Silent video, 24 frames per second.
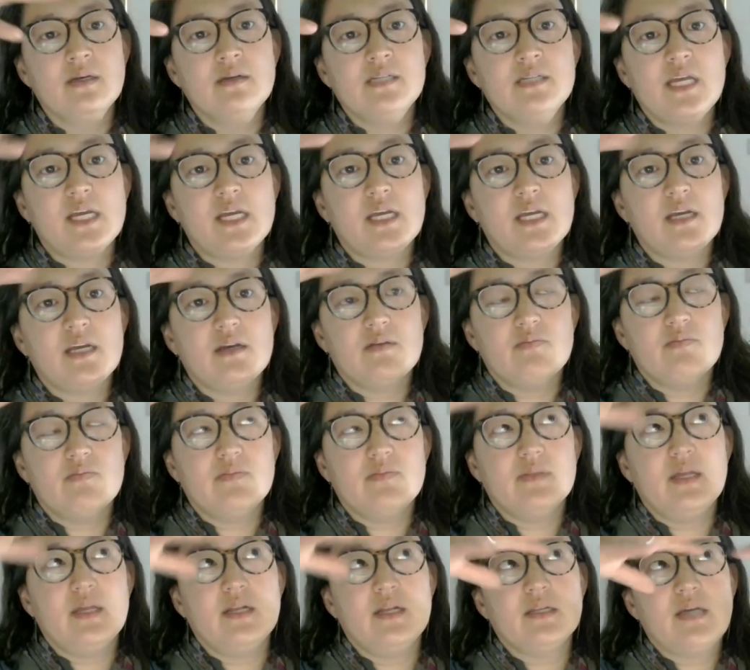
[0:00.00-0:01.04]
taking
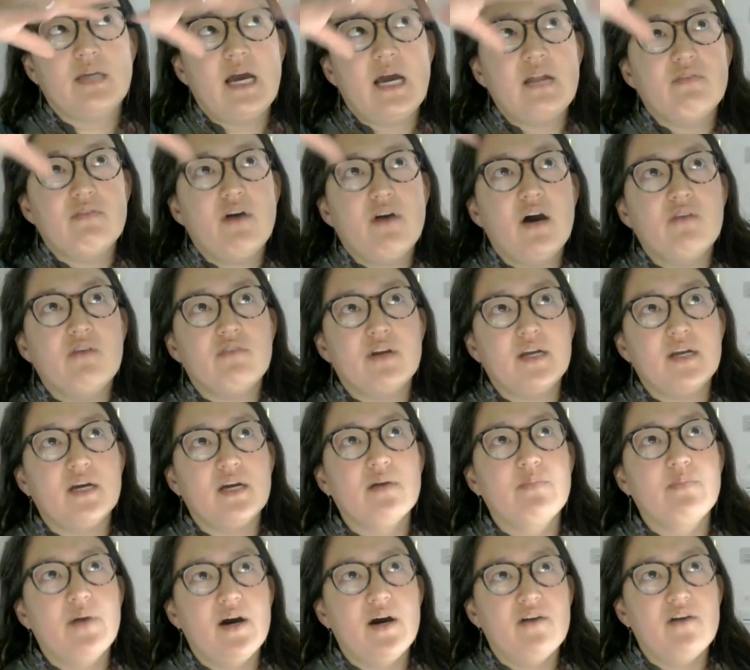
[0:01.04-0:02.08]
them kind of hovering
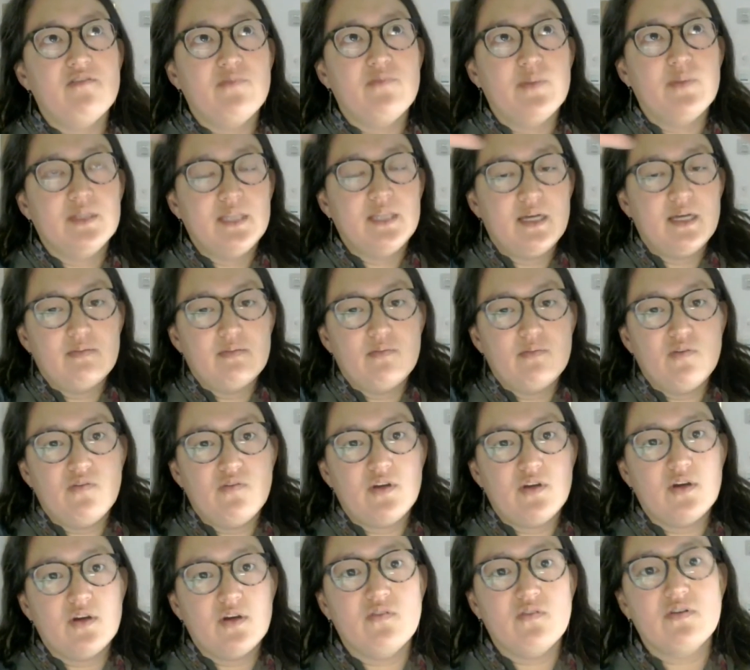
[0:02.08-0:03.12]
above but then
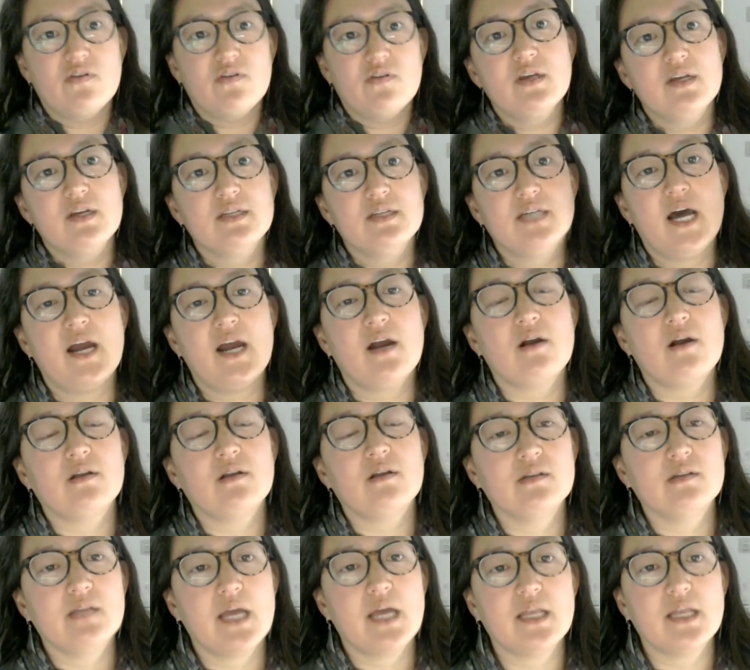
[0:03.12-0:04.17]
moving over the
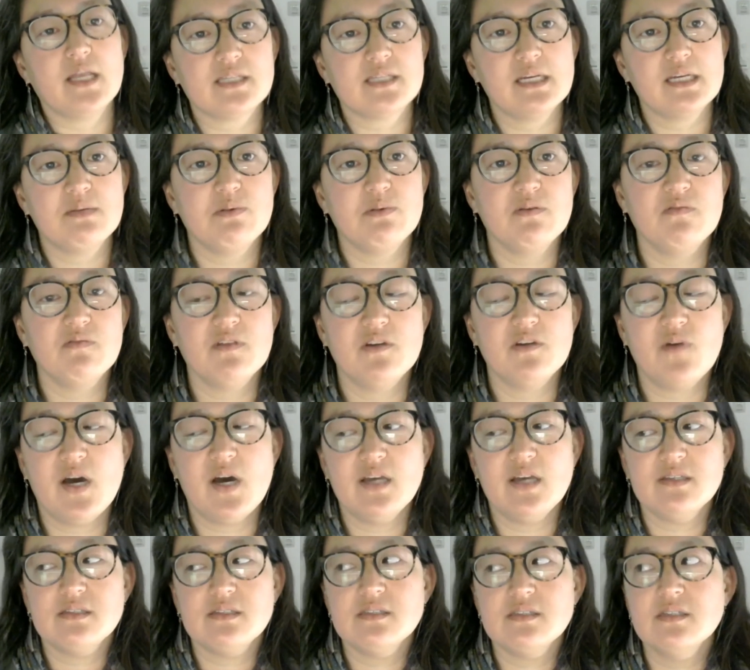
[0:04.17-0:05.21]
entire landscape of the
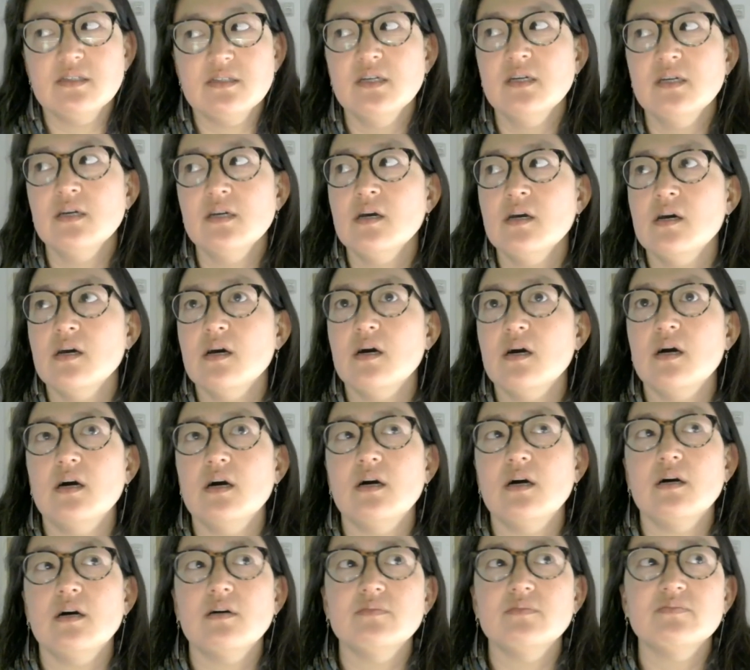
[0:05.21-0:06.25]
U.S.
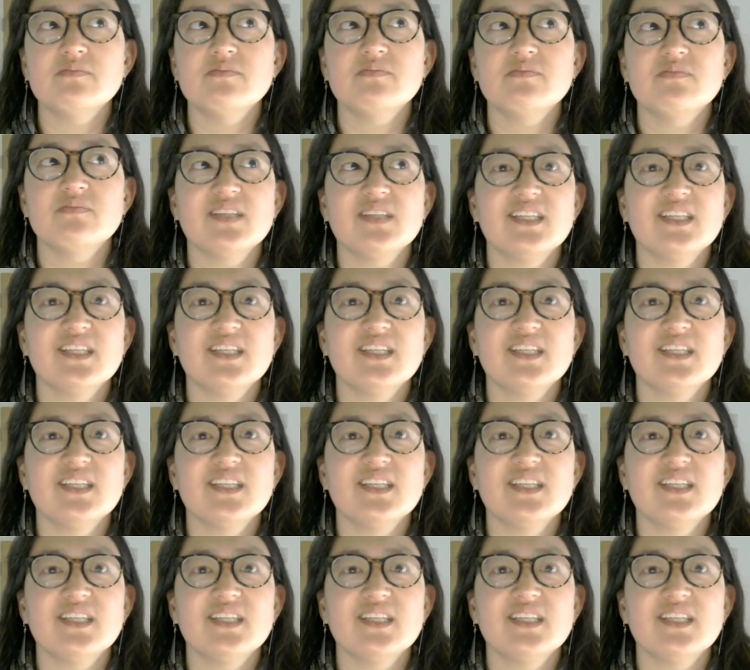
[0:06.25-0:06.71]
What an